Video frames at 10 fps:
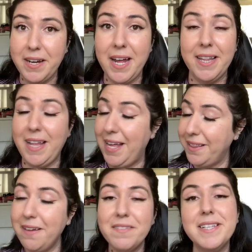I, I
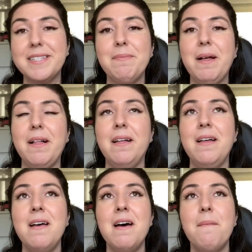love this smell,
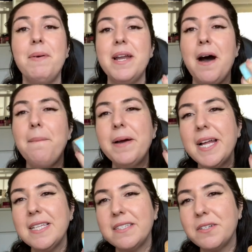but up
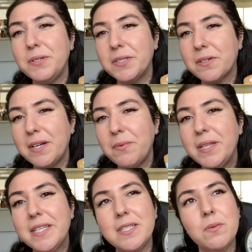against the Goose Creek
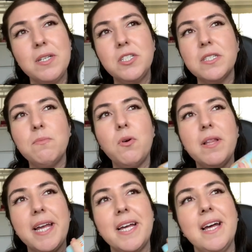one, this one is just more
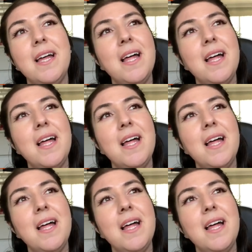like